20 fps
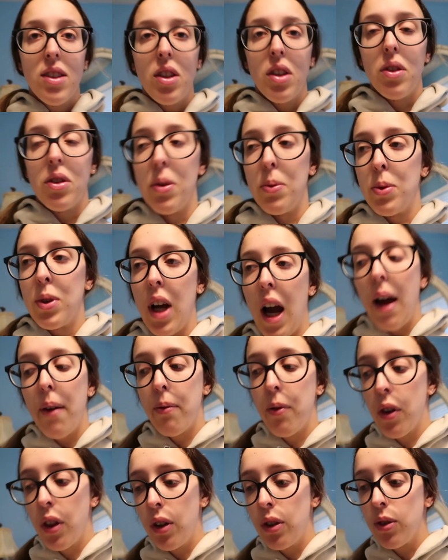so subscribe
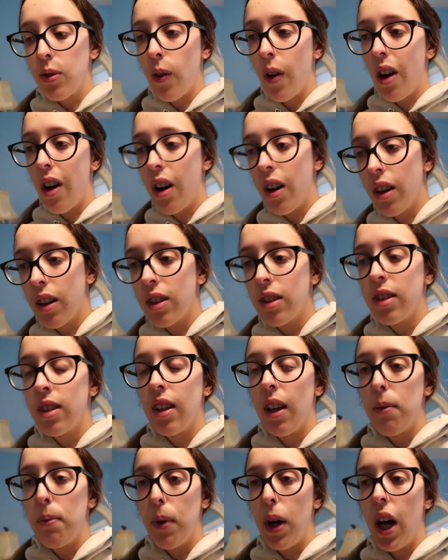for those vlogs.
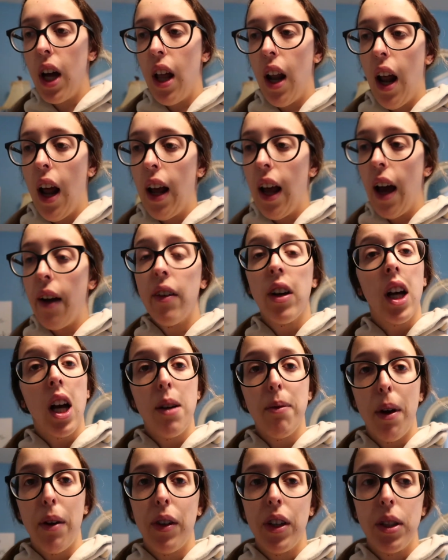But I haven't
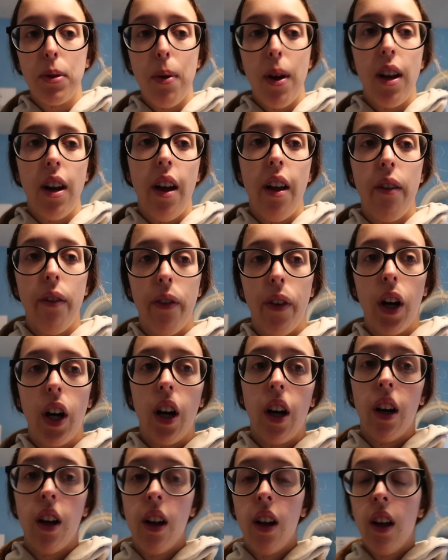got my wristband in
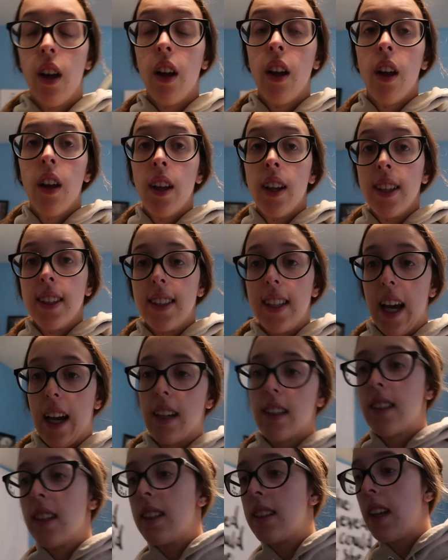for
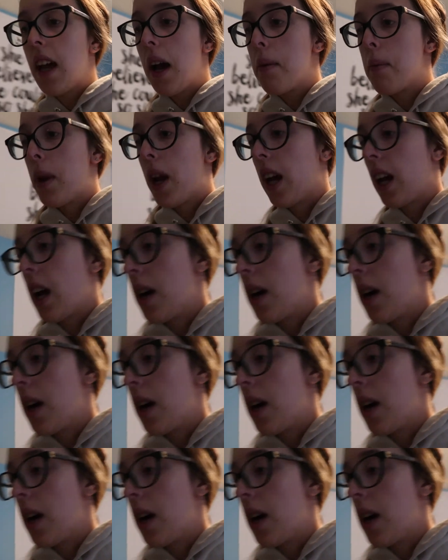Texas yet, but I